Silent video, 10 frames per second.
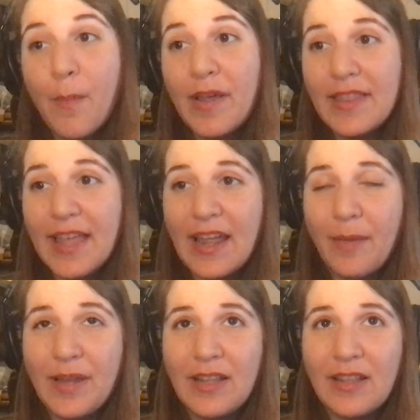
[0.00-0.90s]
But
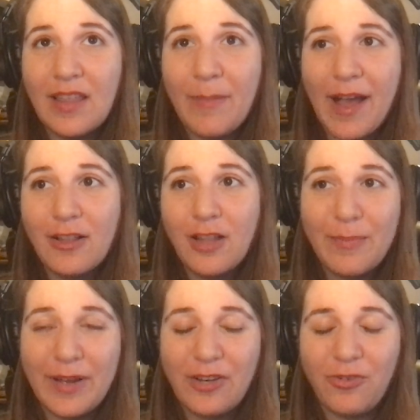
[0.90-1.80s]
they pack a lot
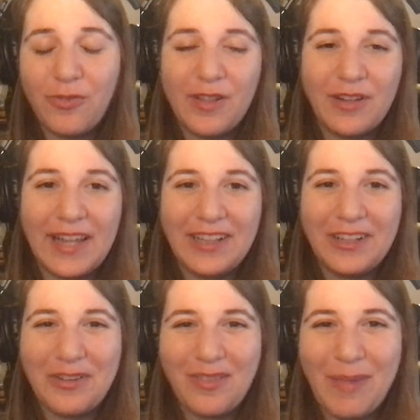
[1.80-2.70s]
of punch for their like
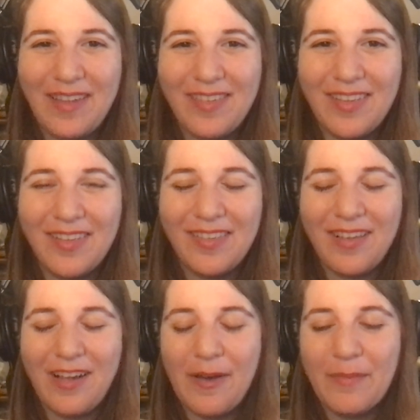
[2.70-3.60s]
little
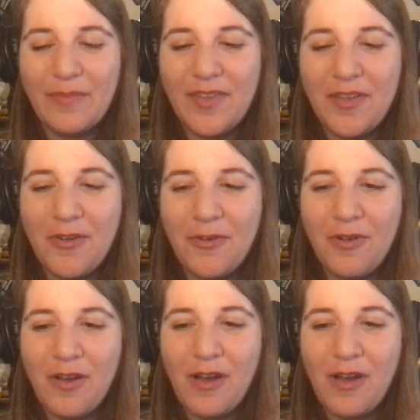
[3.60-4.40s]
spaces too.